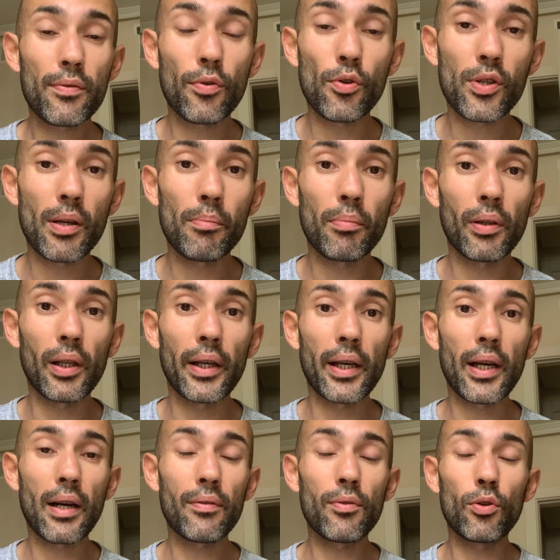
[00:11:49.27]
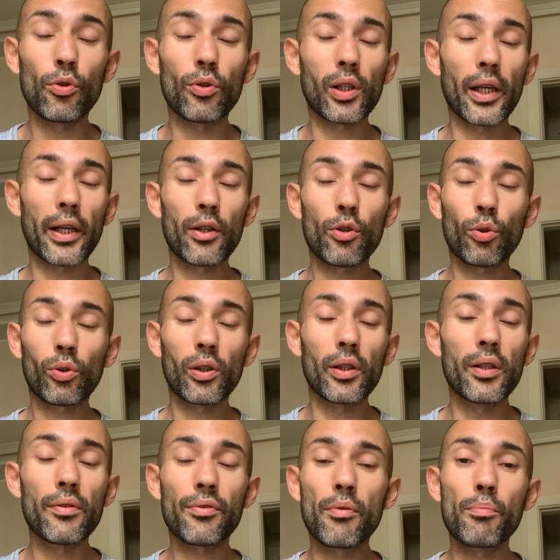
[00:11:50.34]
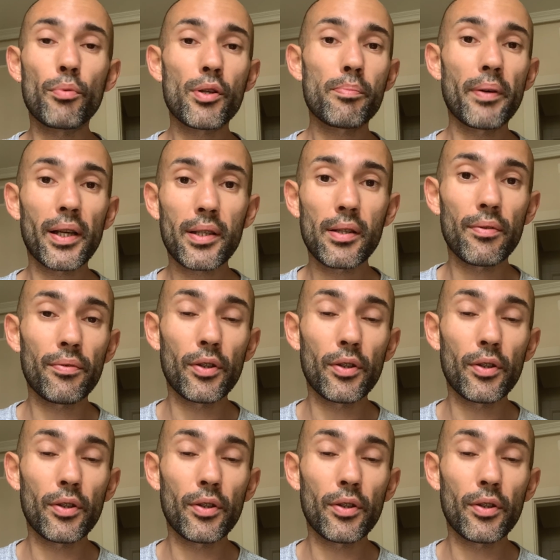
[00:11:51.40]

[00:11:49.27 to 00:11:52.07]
for example, like I've got like totally different perspective,